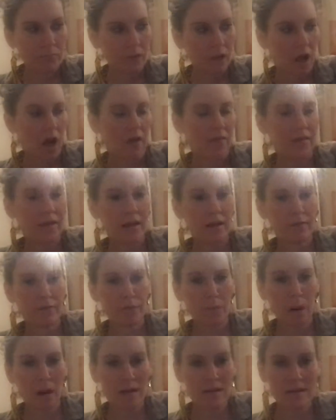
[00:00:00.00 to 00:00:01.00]
I think for
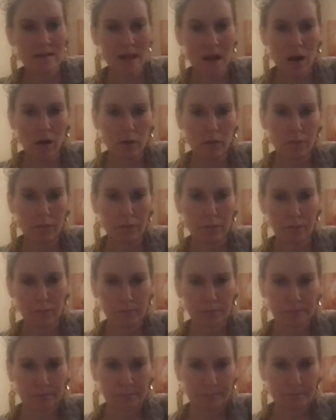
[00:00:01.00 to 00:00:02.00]
myself,
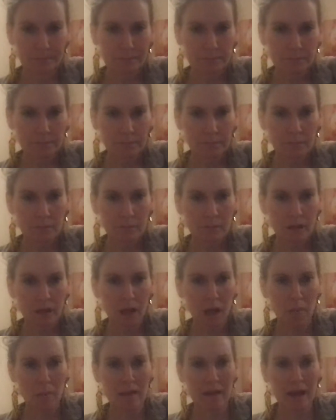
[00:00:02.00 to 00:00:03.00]

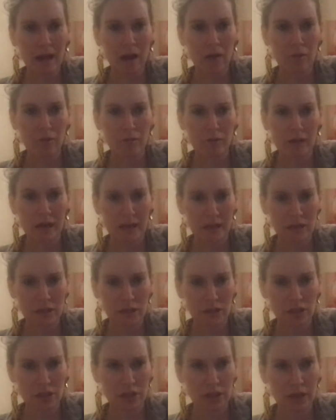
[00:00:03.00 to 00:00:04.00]
coming out of a
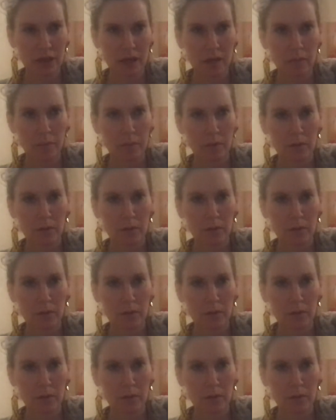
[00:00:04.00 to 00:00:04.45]
relationship,